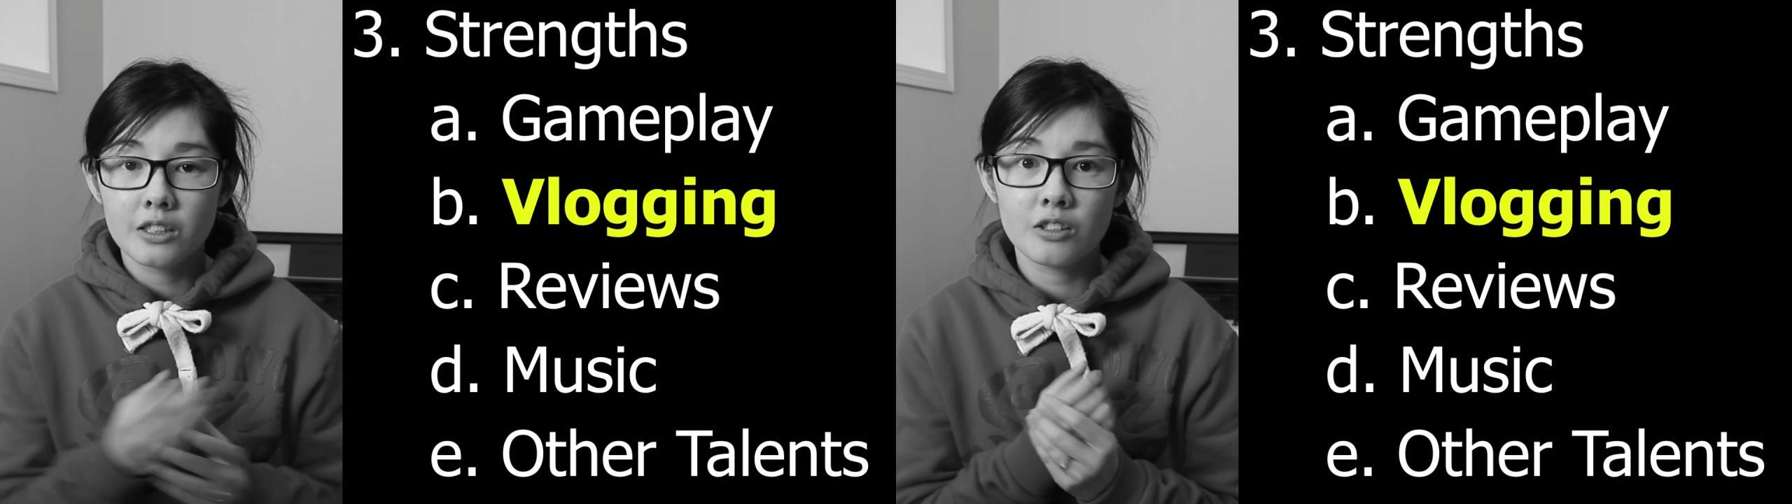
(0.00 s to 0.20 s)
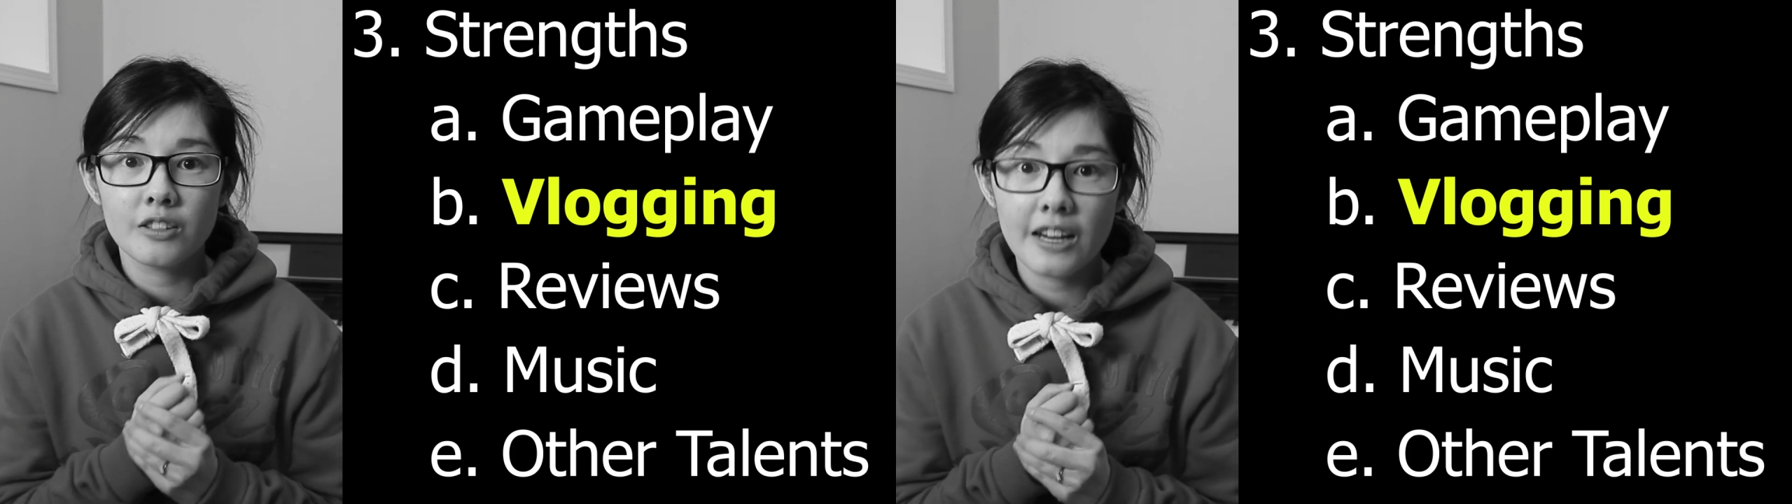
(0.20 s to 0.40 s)

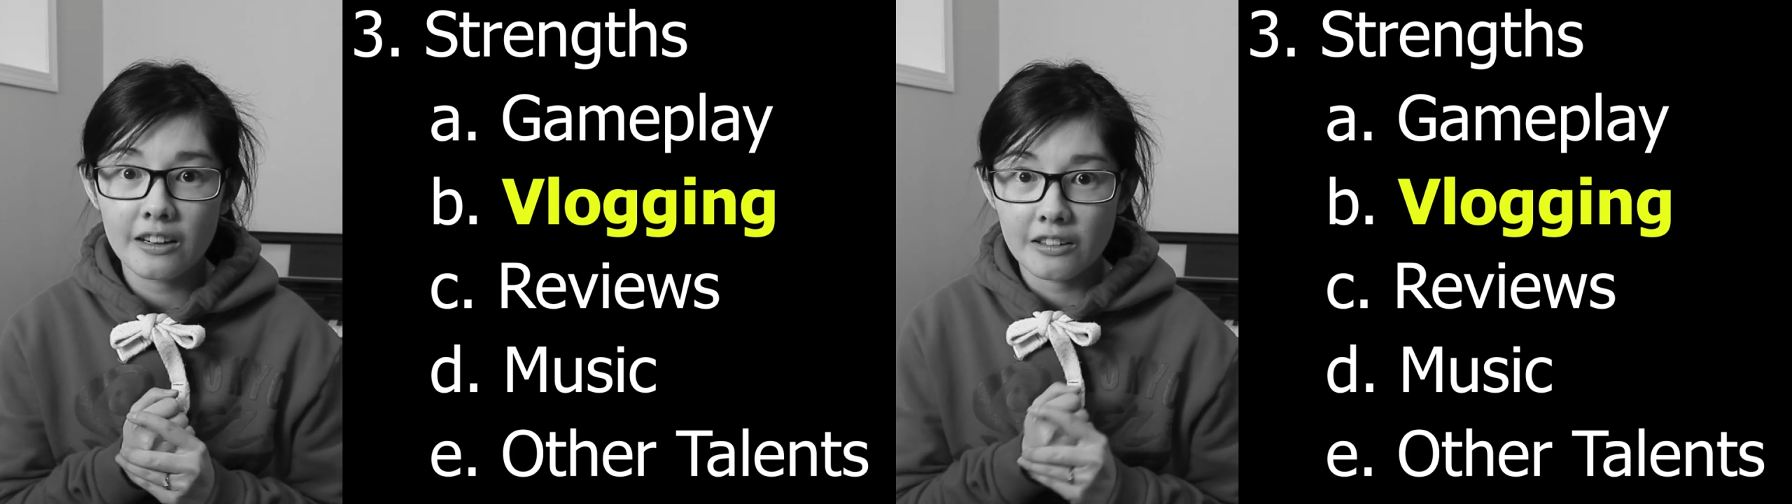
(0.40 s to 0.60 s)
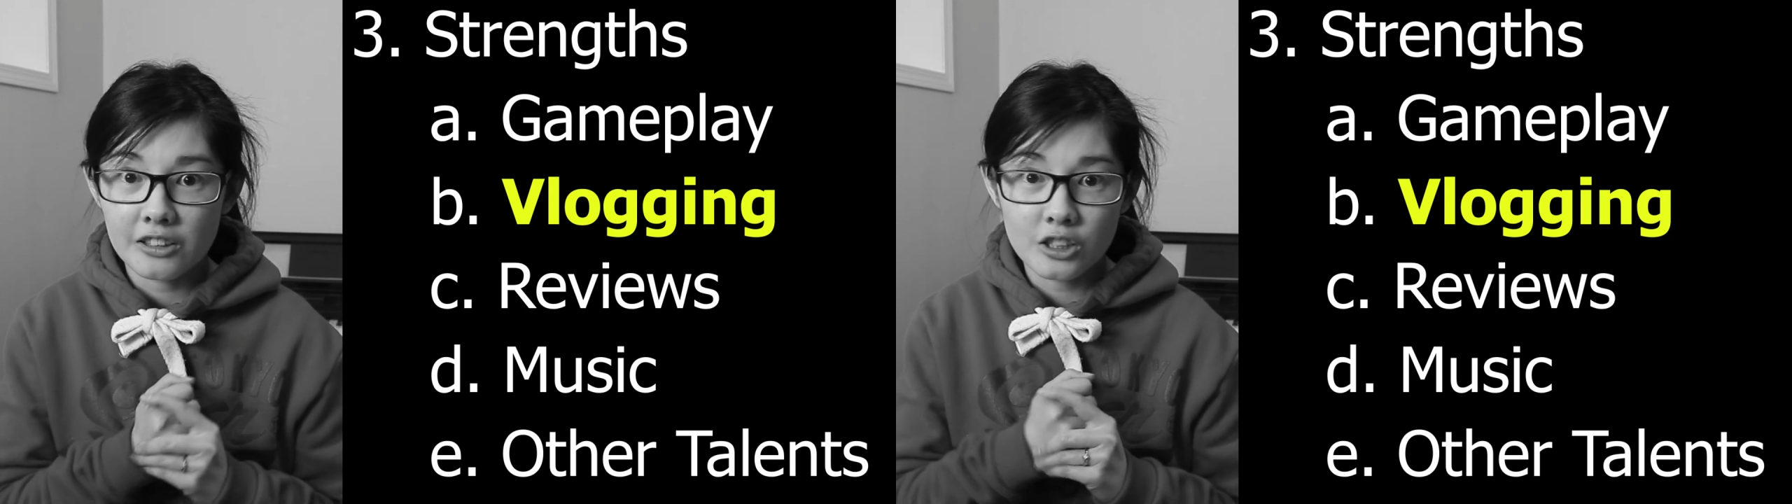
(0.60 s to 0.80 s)
So
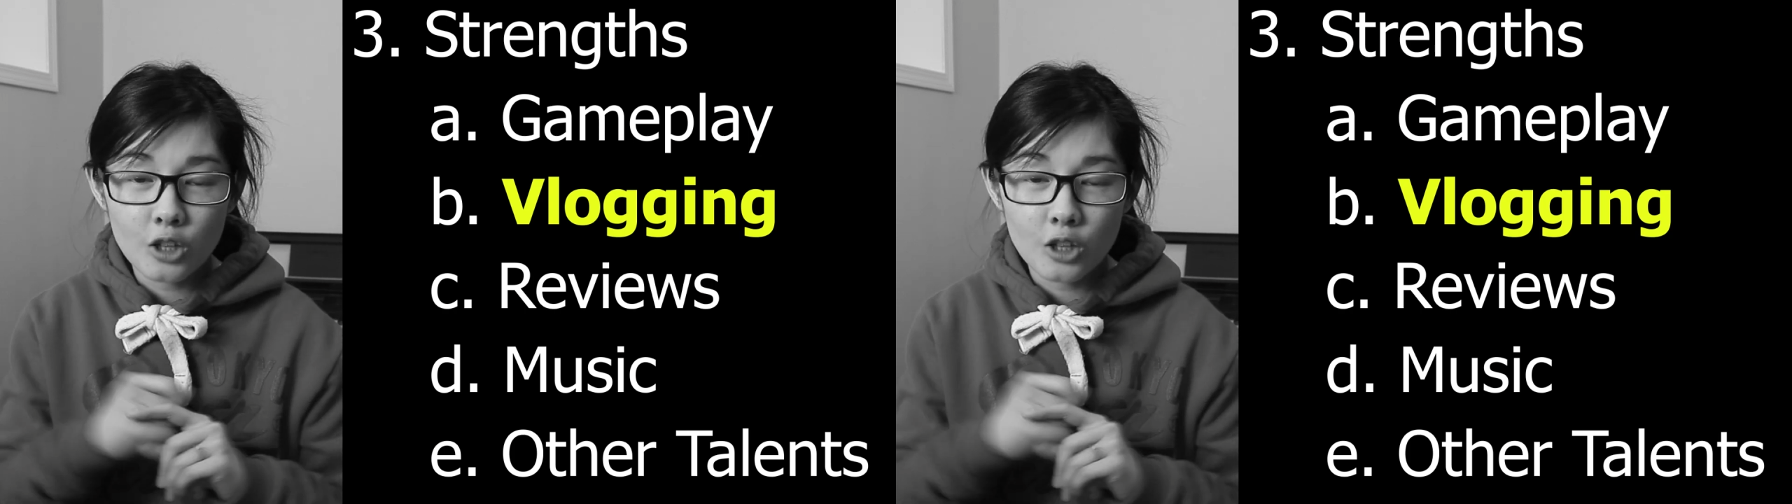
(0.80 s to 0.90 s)
there's